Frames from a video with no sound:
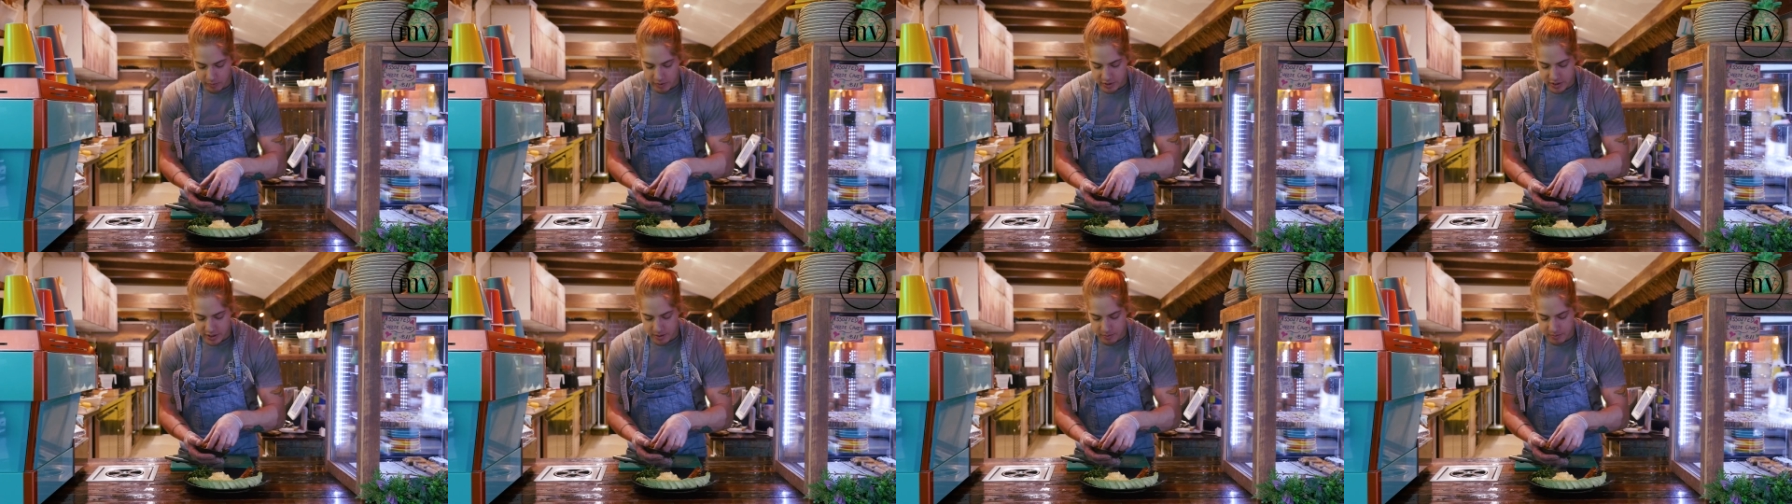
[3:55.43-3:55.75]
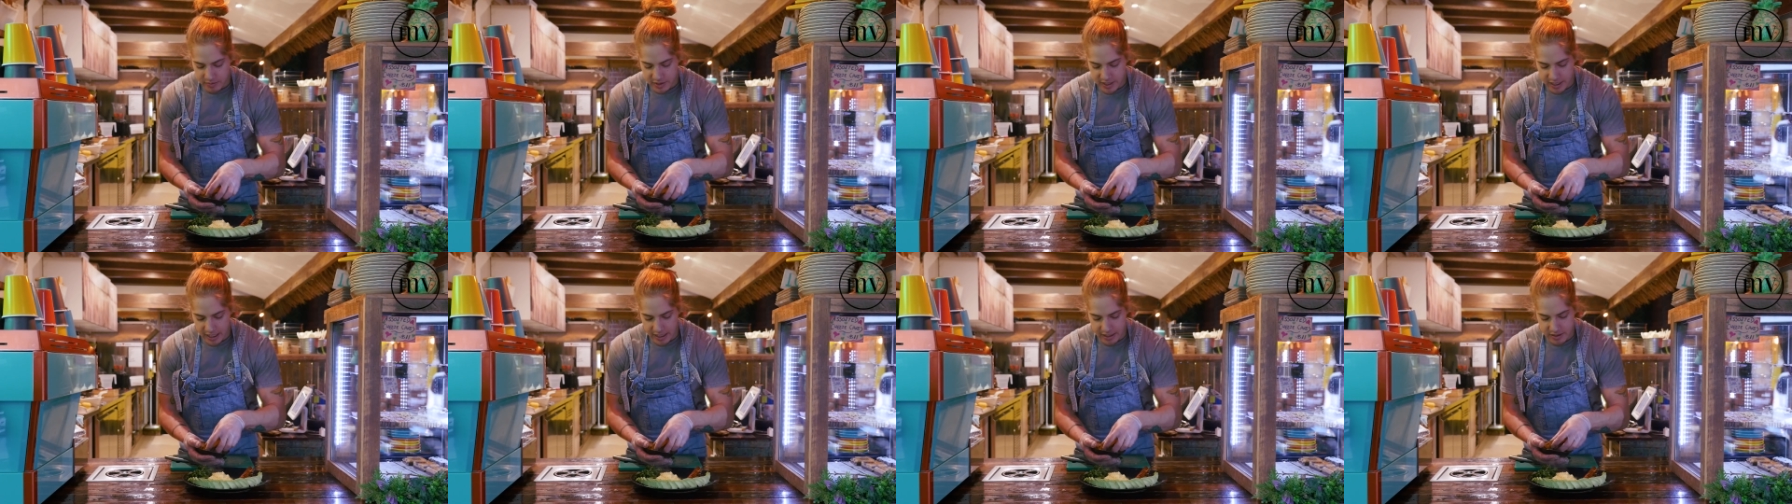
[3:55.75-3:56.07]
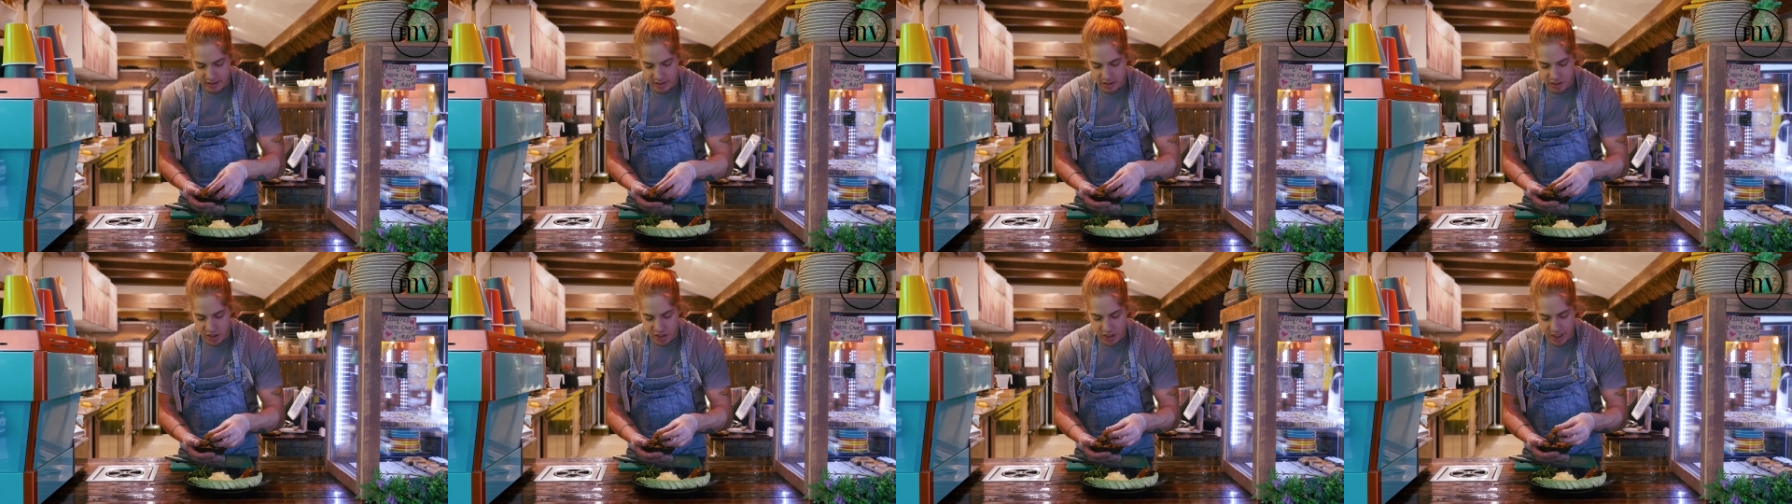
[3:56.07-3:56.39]
with some
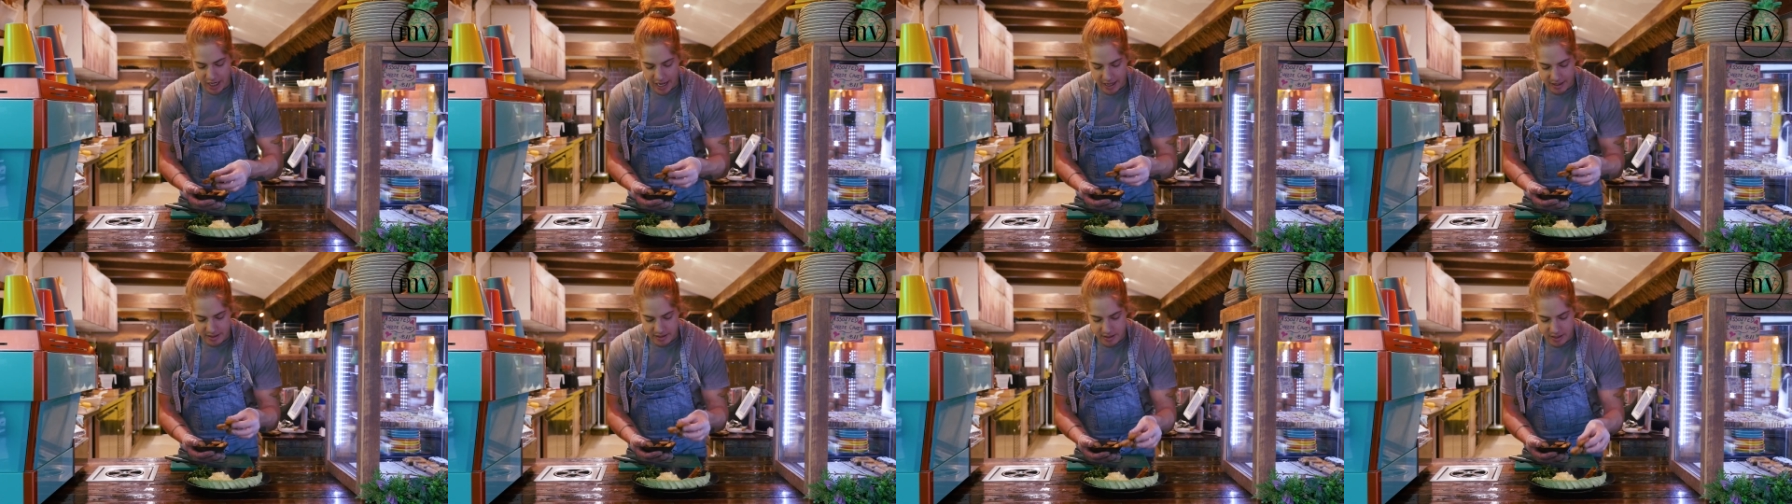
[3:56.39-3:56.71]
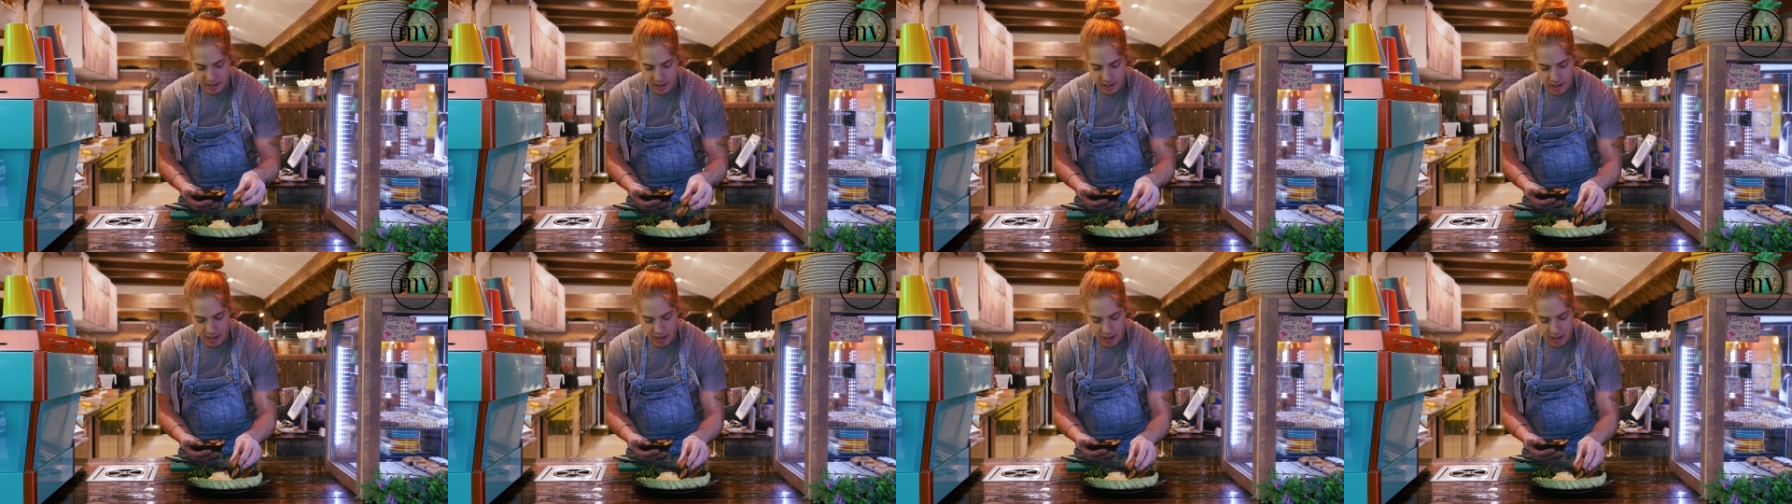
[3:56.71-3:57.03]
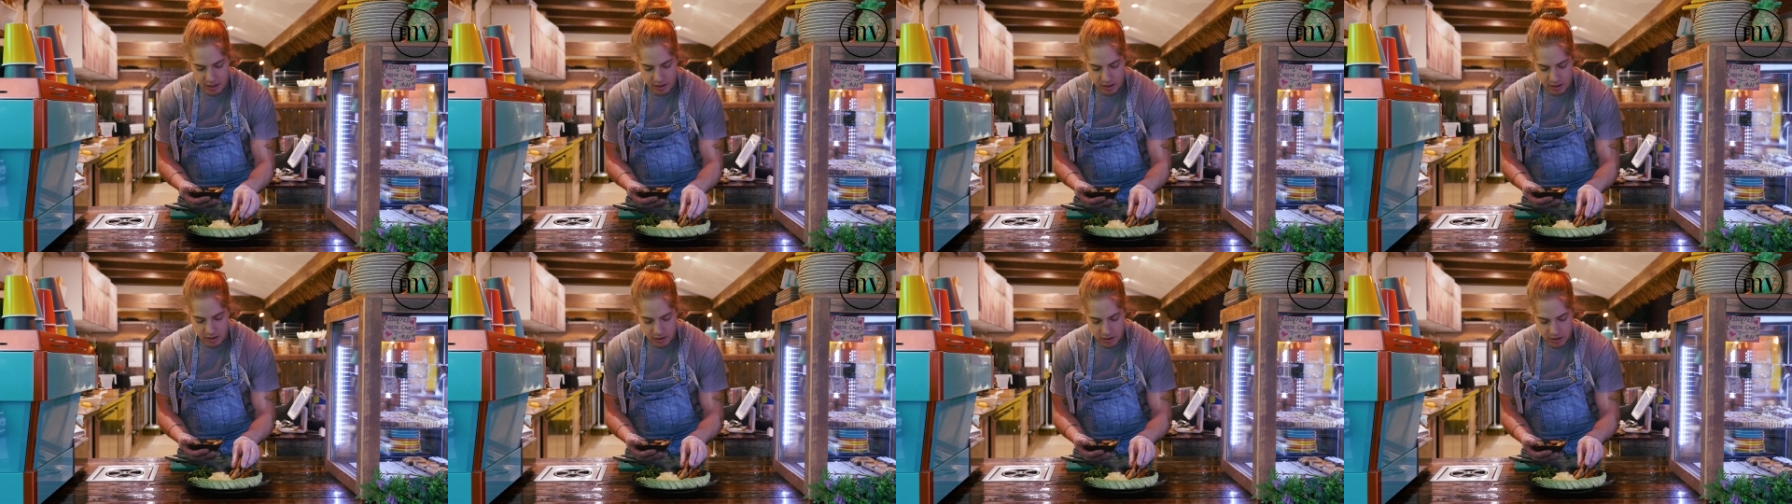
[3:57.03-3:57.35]
seasoned chats here.